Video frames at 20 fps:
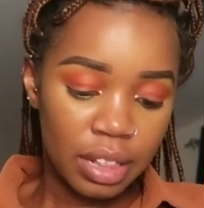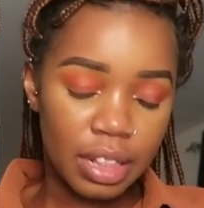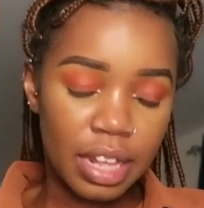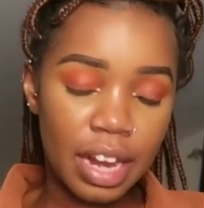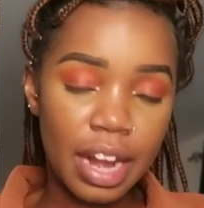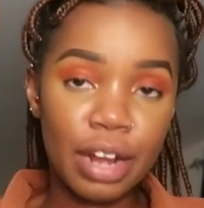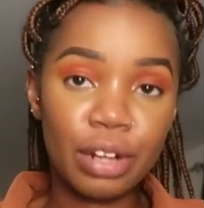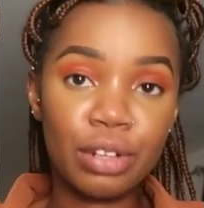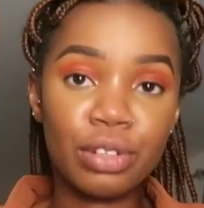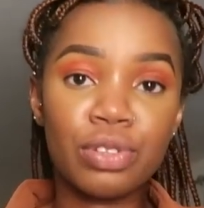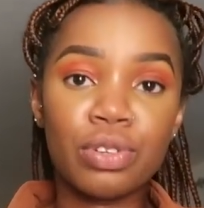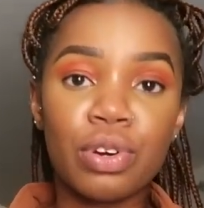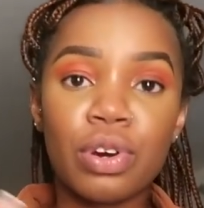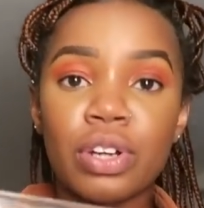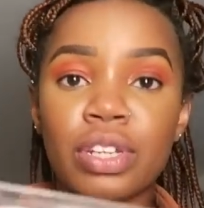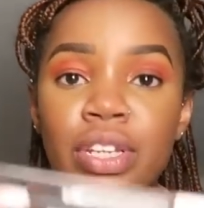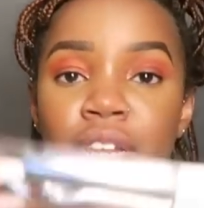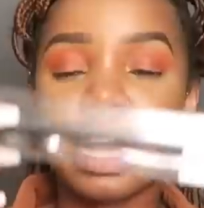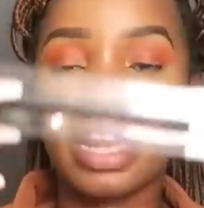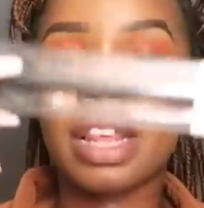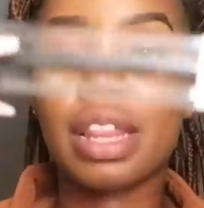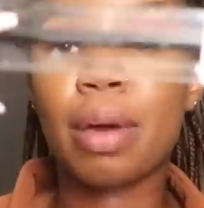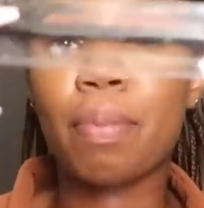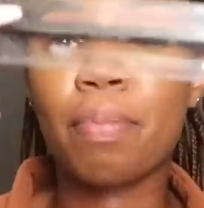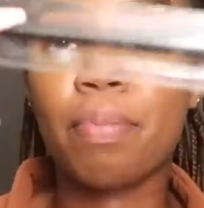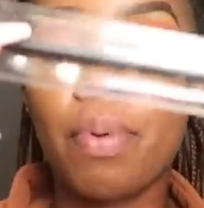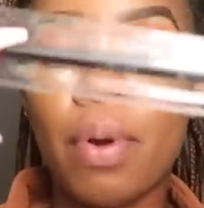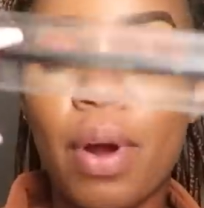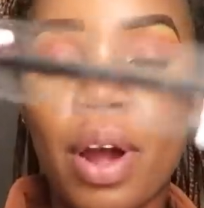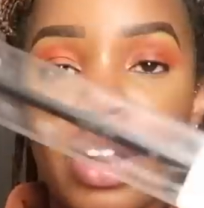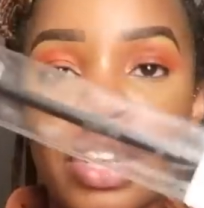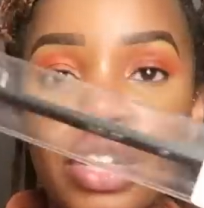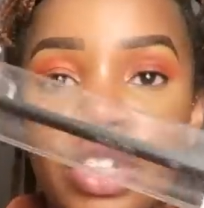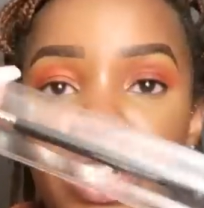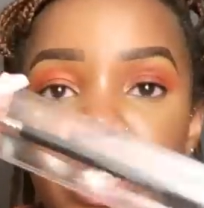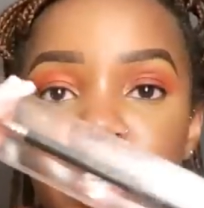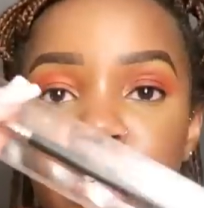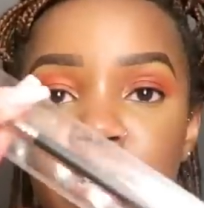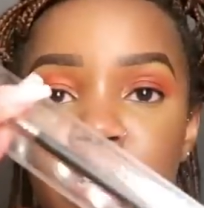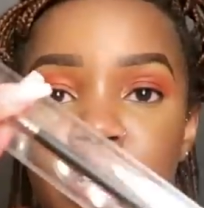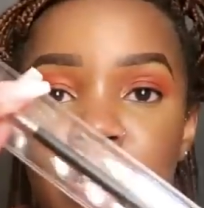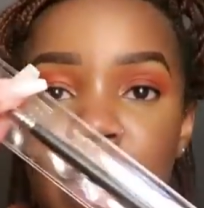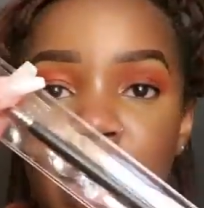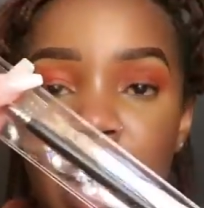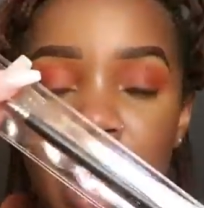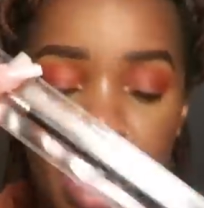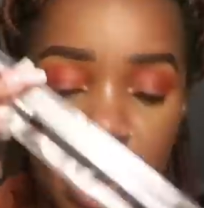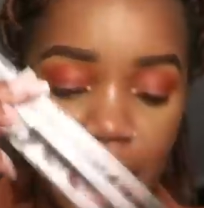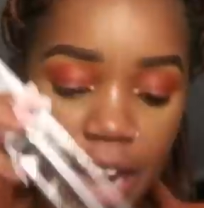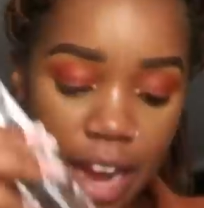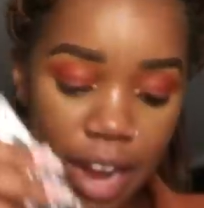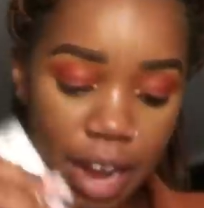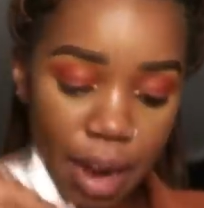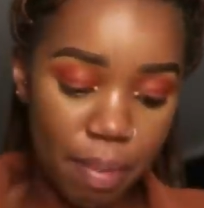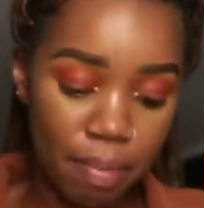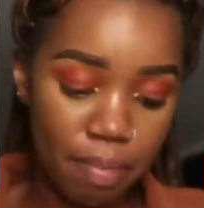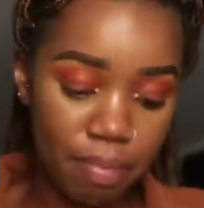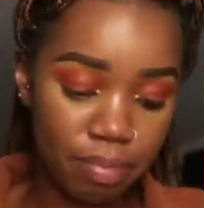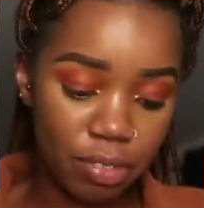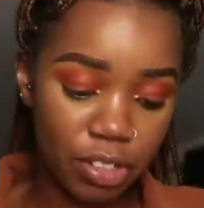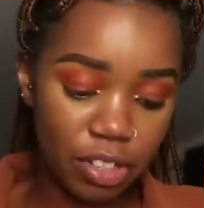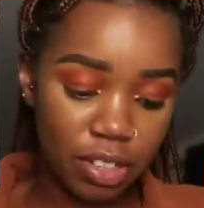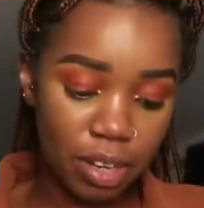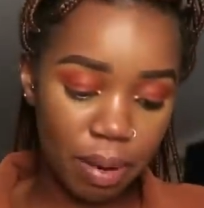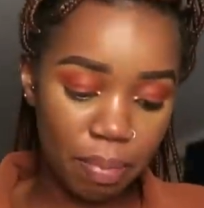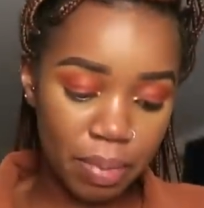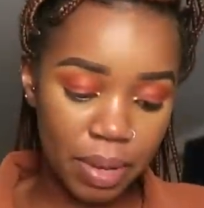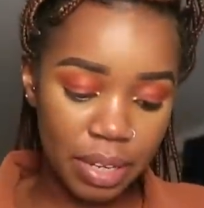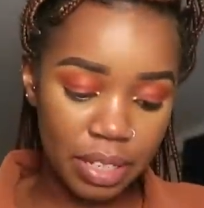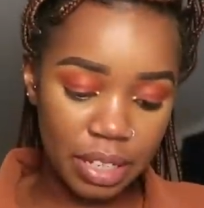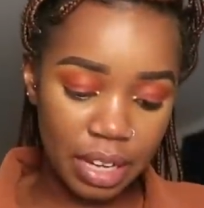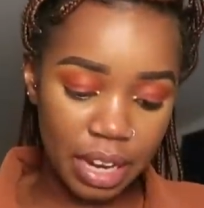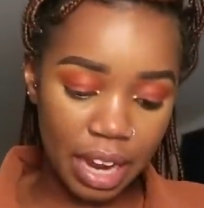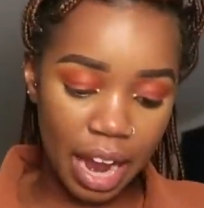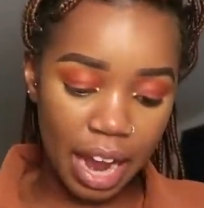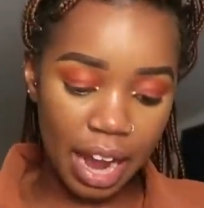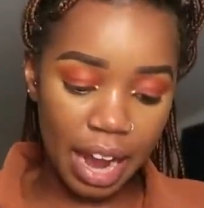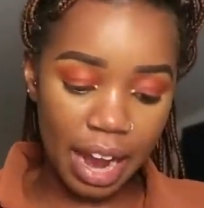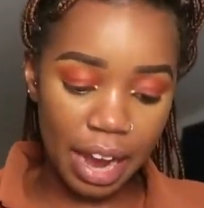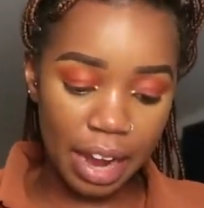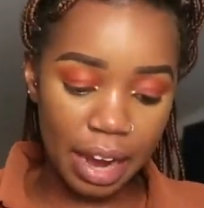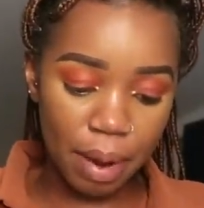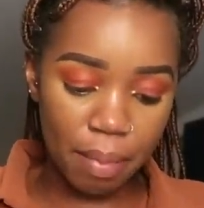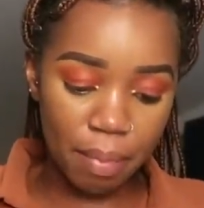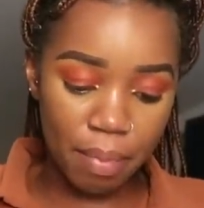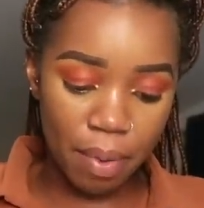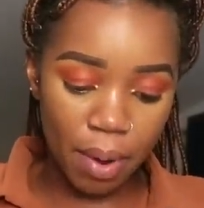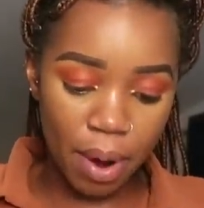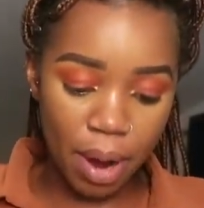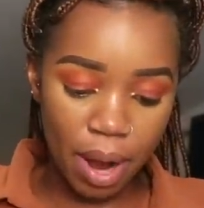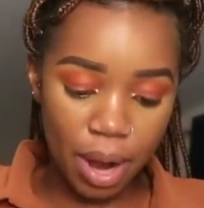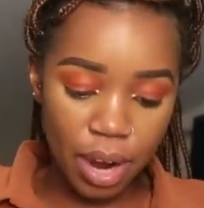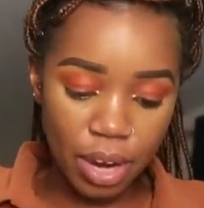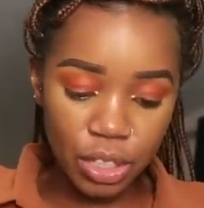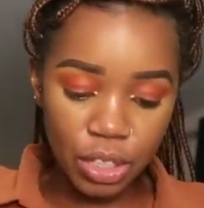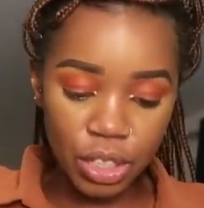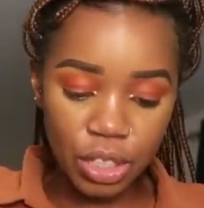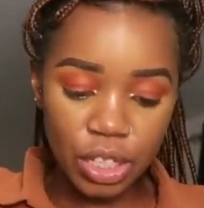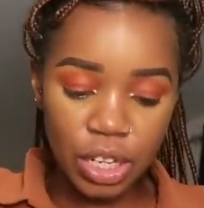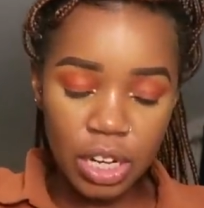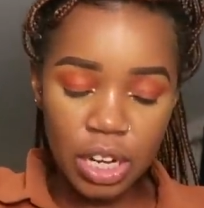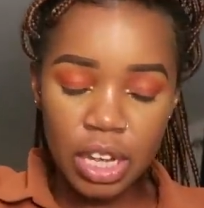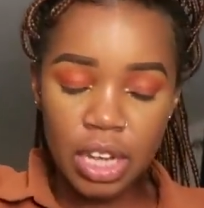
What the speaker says: Then I also got another brush. It's an eyeliner, just a basic eyeliner brush.